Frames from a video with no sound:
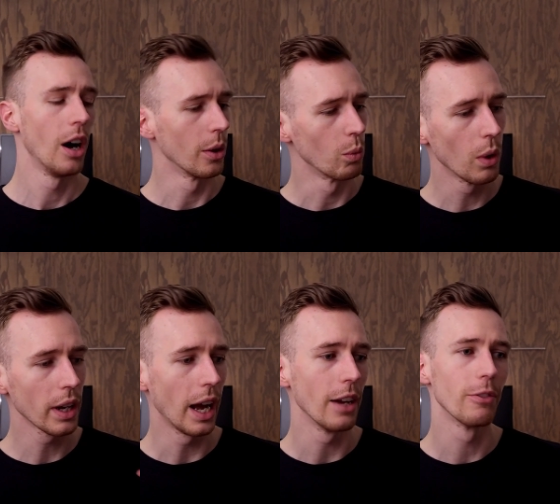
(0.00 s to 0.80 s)
on
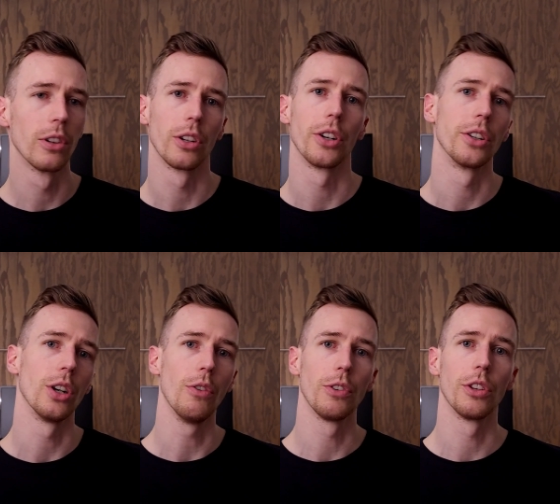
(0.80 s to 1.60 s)
what I've
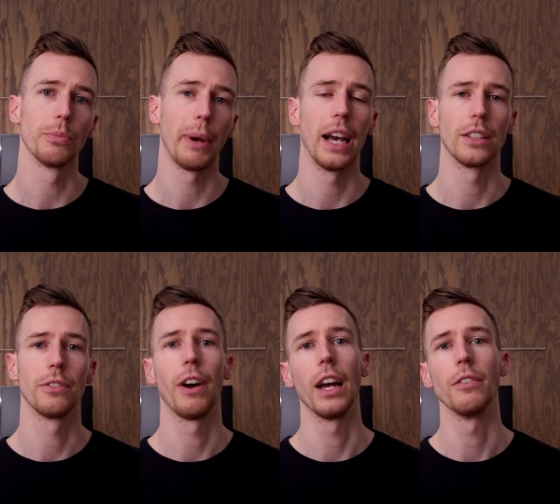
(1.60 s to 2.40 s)
learned over those
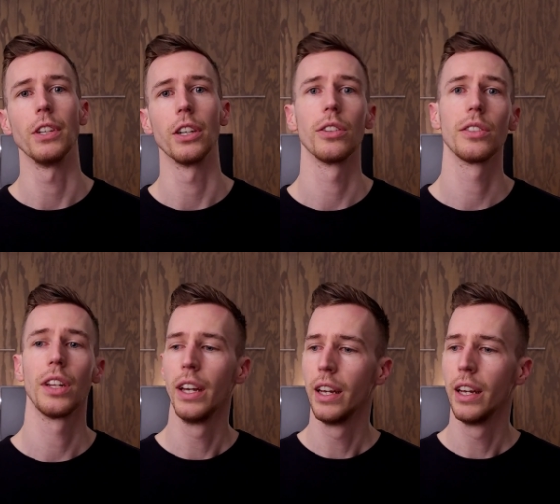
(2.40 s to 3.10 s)
past 5 years